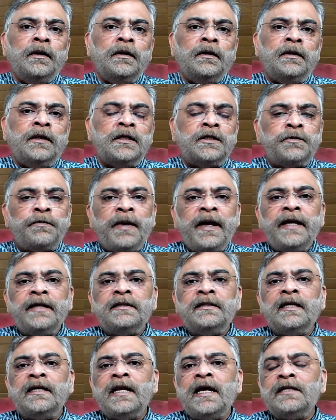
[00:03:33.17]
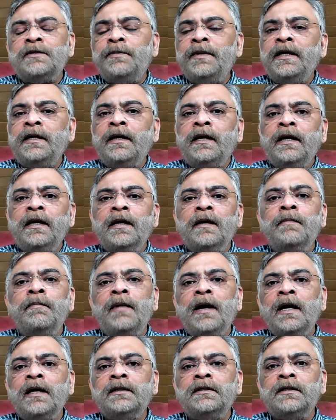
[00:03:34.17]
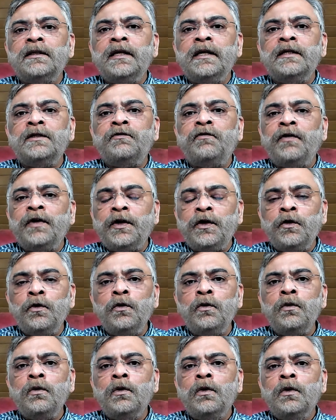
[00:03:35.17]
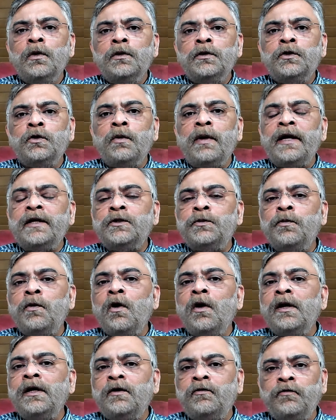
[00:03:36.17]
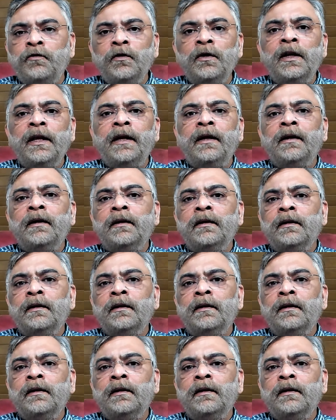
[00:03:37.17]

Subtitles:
The space that has been earmarked is for you to exploit fully,